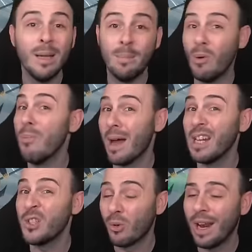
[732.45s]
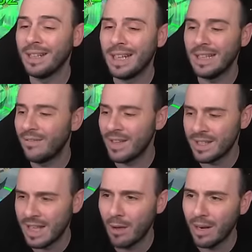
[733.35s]
but we managed to land that
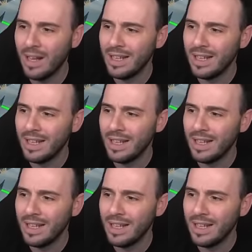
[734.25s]
defense down.